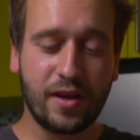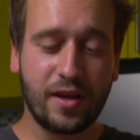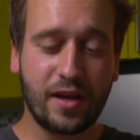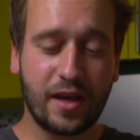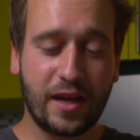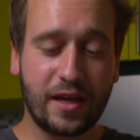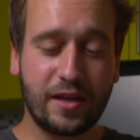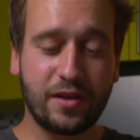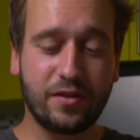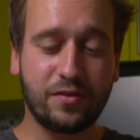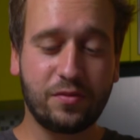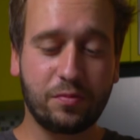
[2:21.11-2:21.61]

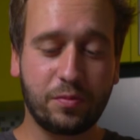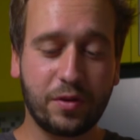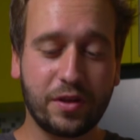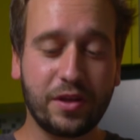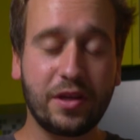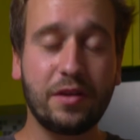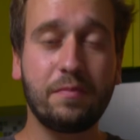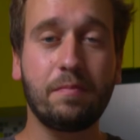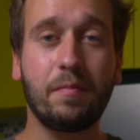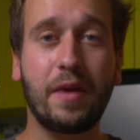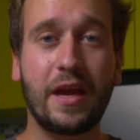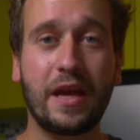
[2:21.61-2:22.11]
It is
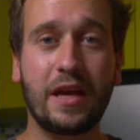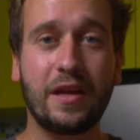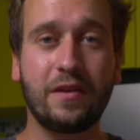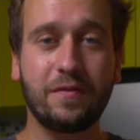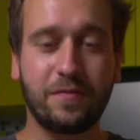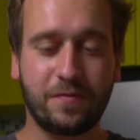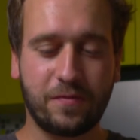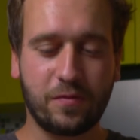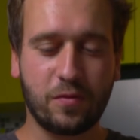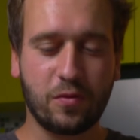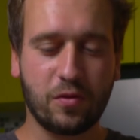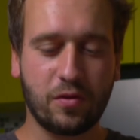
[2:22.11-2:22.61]
really made
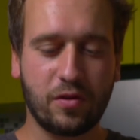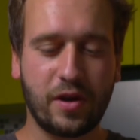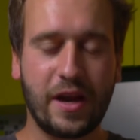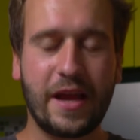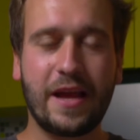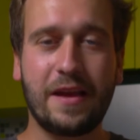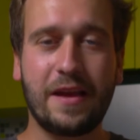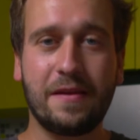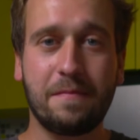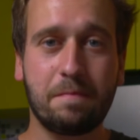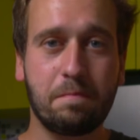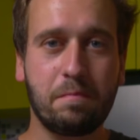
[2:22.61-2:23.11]
for
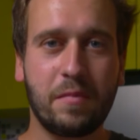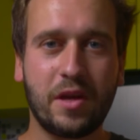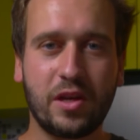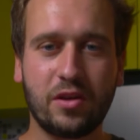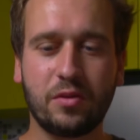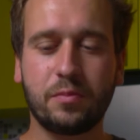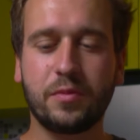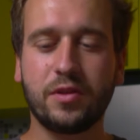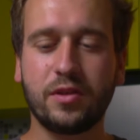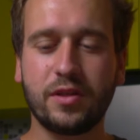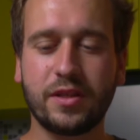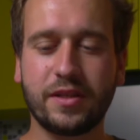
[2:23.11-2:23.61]
a
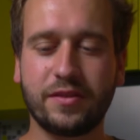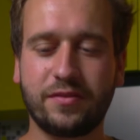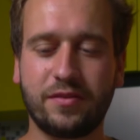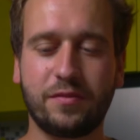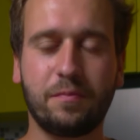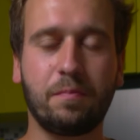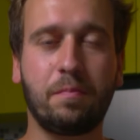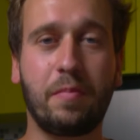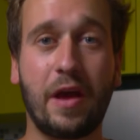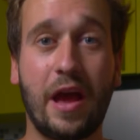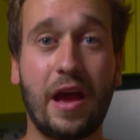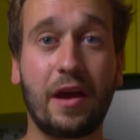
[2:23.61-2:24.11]
minimalist
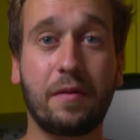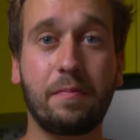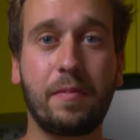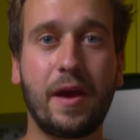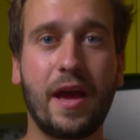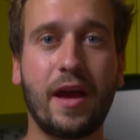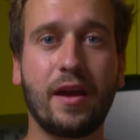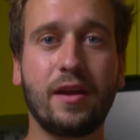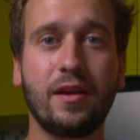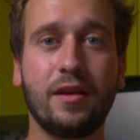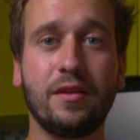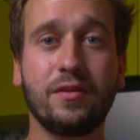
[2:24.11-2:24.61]

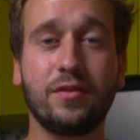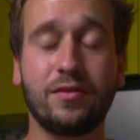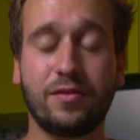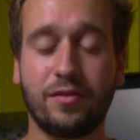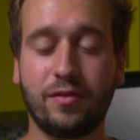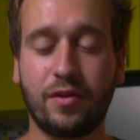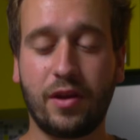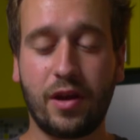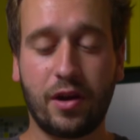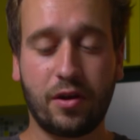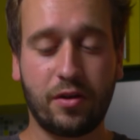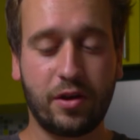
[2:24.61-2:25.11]
backpacking
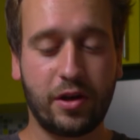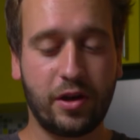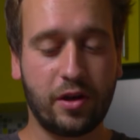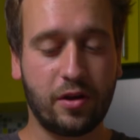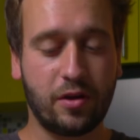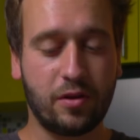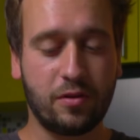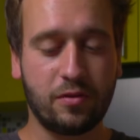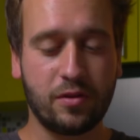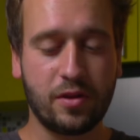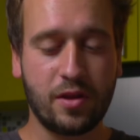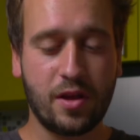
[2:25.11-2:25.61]

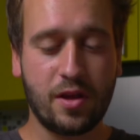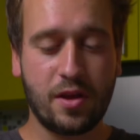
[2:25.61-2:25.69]
scenario.